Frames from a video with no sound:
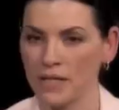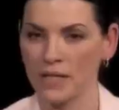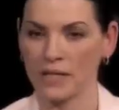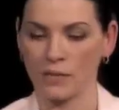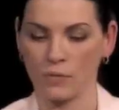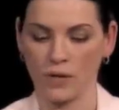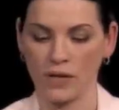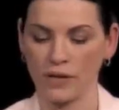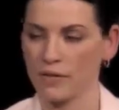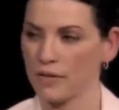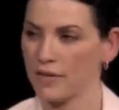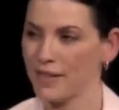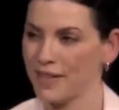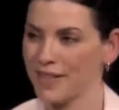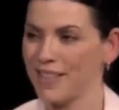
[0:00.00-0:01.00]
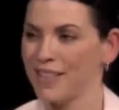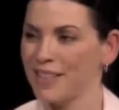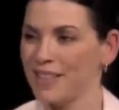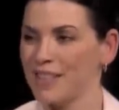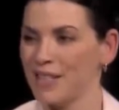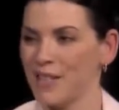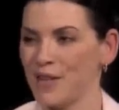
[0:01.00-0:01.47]
meet it with,
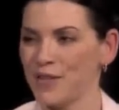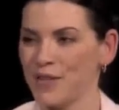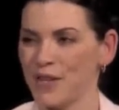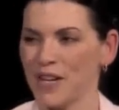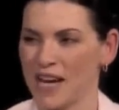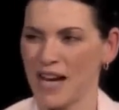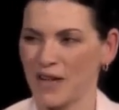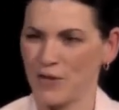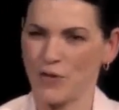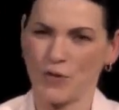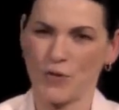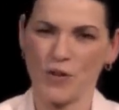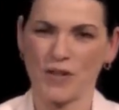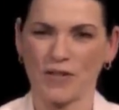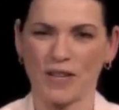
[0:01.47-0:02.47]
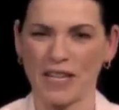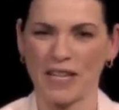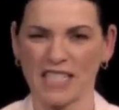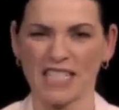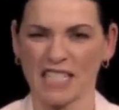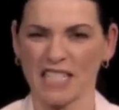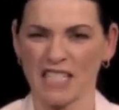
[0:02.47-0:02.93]
young actors are always
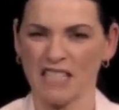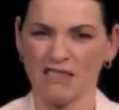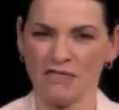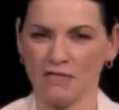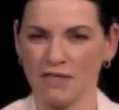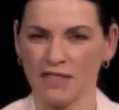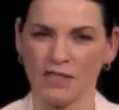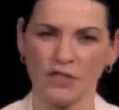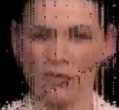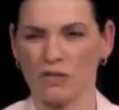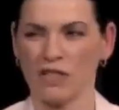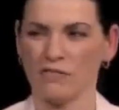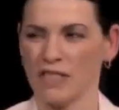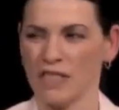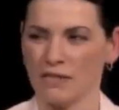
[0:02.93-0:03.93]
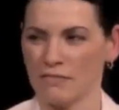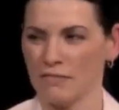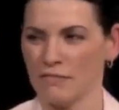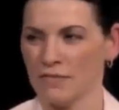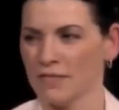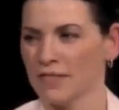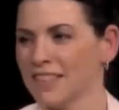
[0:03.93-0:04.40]
like, I can't, it's so unreal.
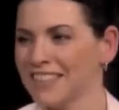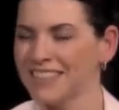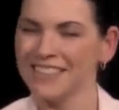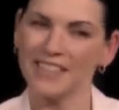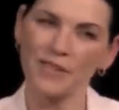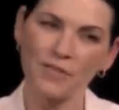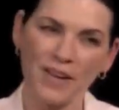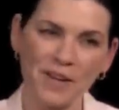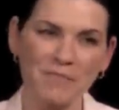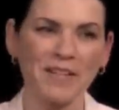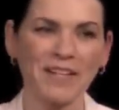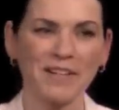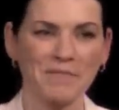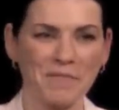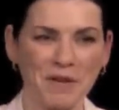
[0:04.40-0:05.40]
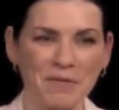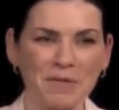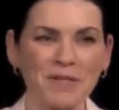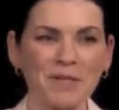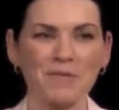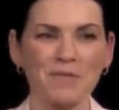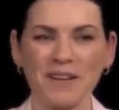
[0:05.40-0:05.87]
It's like, wait a minute, maybe
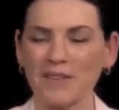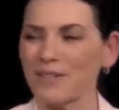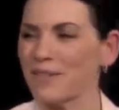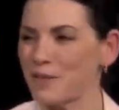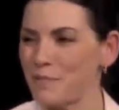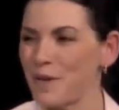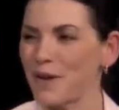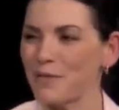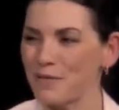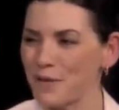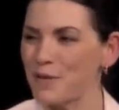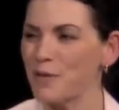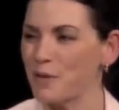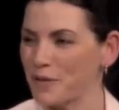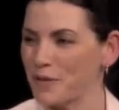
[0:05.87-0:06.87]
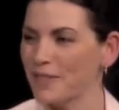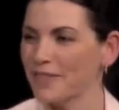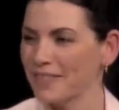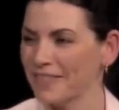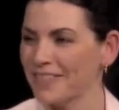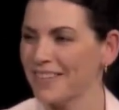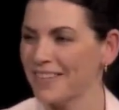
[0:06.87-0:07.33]
someone else has a better view.
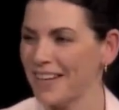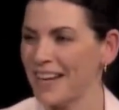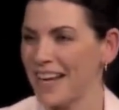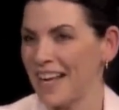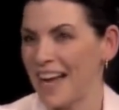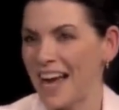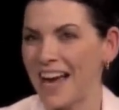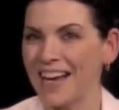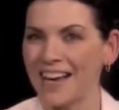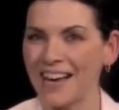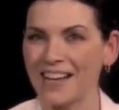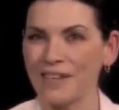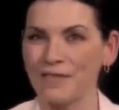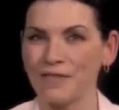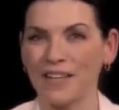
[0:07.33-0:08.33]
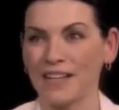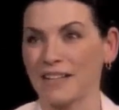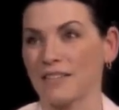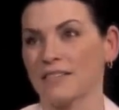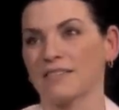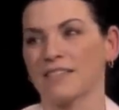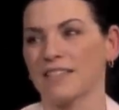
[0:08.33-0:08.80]
And it
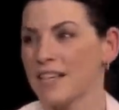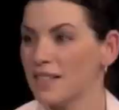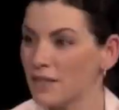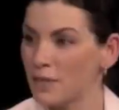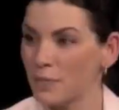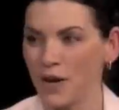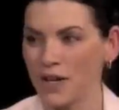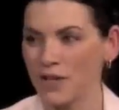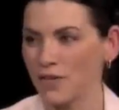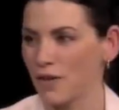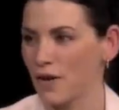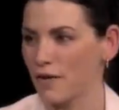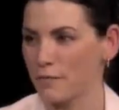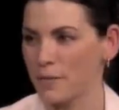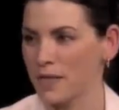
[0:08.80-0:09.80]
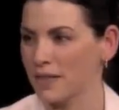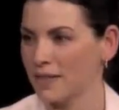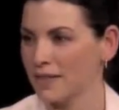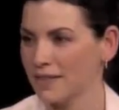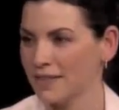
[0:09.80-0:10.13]
takes the pressure off me.